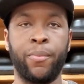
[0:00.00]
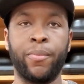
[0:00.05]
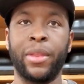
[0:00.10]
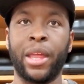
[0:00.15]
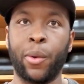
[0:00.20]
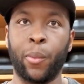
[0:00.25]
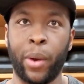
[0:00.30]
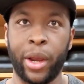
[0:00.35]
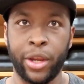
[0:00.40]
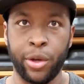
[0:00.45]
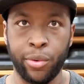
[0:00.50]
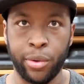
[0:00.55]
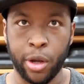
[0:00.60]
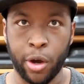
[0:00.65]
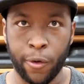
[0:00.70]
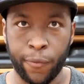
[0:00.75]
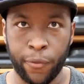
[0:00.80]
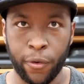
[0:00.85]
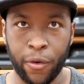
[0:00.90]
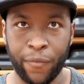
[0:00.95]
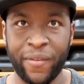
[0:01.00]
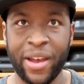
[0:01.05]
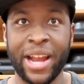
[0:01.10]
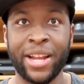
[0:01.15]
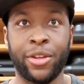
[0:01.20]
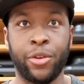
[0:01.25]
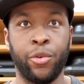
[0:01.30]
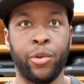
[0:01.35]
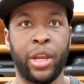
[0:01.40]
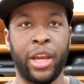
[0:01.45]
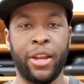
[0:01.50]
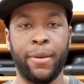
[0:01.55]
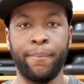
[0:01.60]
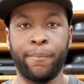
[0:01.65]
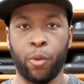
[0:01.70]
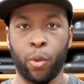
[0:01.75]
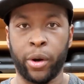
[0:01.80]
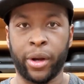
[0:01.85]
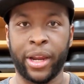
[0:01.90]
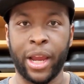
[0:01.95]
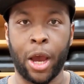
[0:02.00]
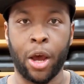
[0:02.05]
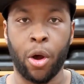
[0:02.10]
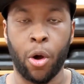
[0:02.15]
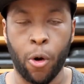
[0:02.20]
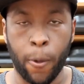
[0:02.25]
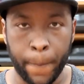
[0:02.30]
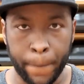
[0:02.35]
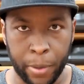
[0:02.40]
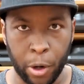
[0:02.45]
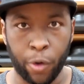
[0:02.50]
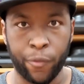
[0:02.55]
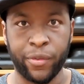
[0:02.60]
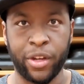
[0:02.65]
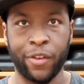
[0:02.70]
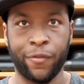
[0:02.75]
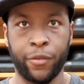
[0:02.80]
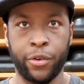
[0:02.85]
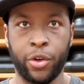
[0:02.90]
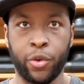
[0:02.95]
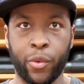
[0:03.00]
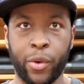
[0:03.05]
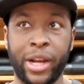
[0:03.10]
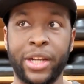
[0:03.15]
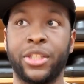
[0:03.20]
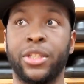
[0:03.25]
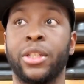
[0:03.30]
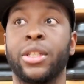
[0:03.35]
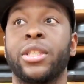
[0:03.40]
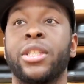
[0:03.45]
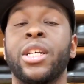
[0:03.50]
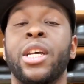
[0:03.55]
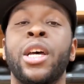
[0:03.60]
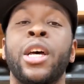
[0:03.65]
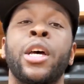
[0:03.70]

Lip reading: That way you know for a fact you're getting workout on both different directions.